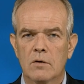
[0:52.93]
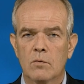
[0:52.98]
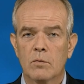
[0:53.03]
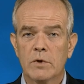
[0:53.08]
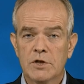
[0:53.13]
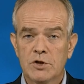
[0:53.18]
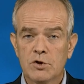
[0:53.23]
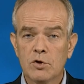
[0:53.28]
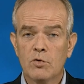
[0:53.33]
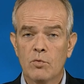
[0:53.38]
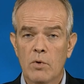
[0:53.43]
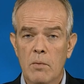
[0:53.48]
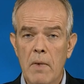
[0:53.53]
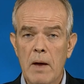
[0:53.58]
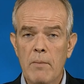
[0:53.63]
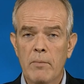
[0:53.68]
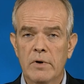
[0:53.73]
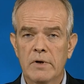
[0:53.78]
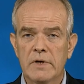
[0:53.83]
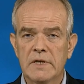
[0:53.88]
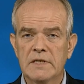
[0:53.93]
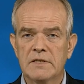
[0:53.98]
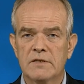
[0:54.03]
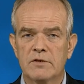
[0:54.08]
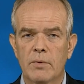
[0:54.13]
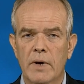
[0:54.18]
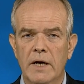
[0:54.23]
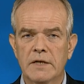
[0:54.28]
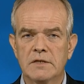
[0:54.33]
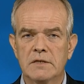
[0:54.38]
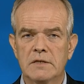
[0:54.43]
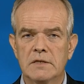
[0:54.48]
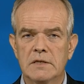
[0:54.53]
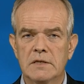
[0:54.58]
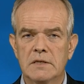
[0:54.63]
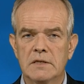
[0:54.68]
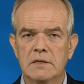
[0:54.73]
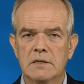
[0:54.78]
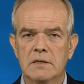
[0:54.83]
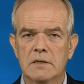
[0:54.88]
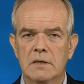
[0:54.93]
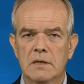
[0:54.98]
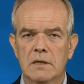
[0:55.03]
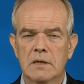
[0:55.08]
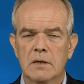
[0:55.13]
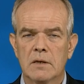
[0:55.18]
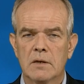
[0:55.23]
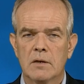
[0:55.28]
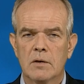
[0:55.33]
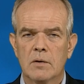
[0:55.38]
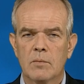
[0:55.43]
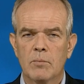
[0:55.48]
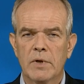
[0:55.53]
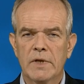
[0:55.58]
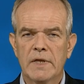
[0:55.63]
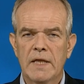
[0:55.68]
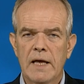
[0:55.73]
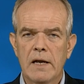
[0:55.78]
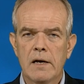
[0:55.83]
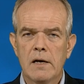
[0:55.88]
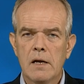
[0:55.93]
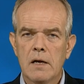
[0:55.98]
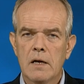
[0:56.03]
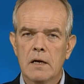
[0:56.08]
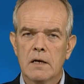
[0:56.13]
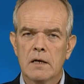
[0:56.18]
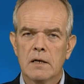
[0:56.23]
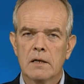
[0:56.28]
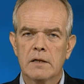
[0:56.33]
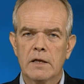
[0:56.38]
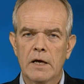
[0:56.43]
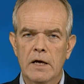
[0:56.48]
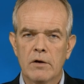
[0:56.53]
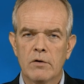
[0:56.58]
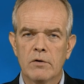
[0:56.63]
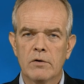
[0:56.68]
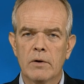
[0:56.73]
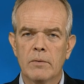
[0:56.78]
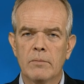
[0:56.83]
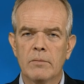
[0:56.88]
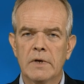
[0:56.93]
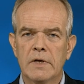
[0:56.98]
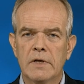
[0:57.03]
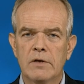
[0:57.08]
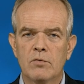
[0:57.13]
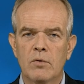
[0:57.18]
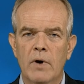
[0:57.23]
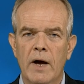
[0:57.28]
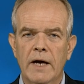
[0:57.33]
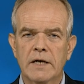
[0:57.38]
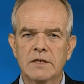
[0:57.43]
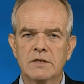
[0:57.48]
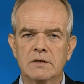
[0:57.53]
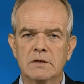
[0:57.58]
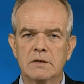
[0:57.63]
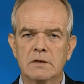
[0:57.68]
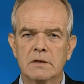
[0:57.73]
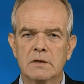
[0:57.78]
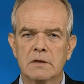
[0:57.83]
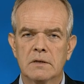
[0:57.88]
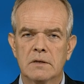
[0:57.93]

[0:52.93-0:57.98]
We should remember these tragedies, but then turn them into action.